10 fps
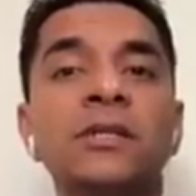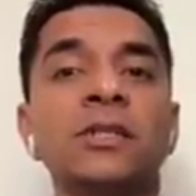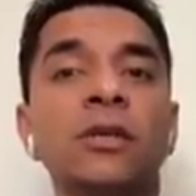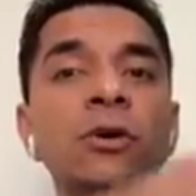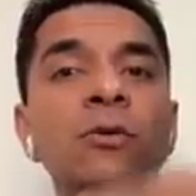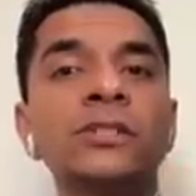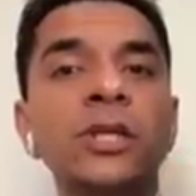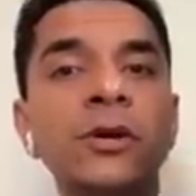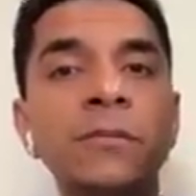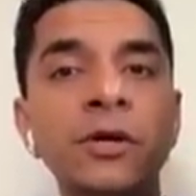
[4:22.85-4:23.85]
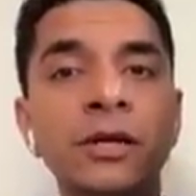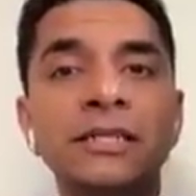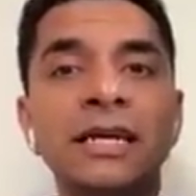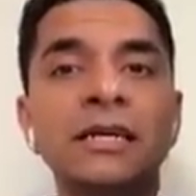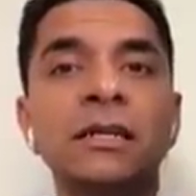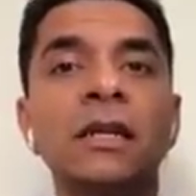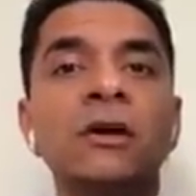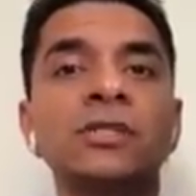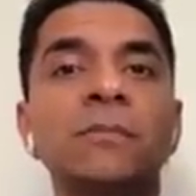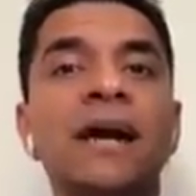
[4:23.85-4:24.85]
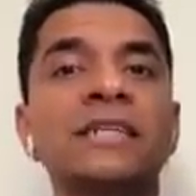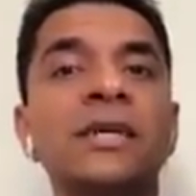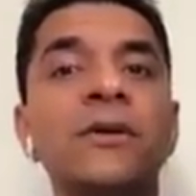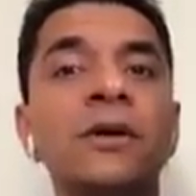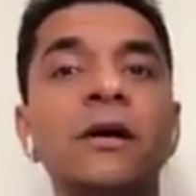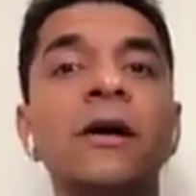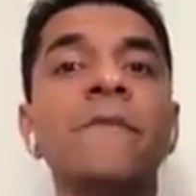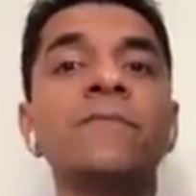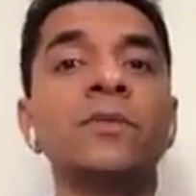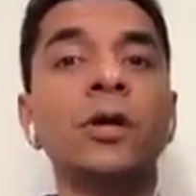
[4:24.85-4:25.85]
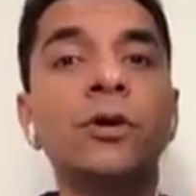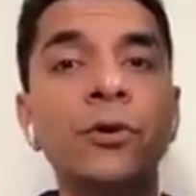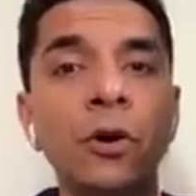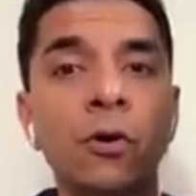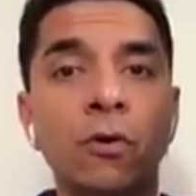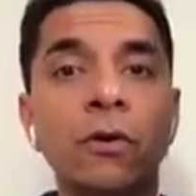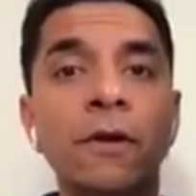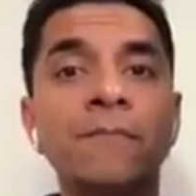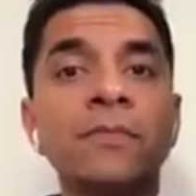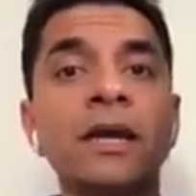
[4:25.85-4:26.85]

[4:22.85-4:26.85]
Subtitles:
because it lowers your immunity and it allows the bacteria to grow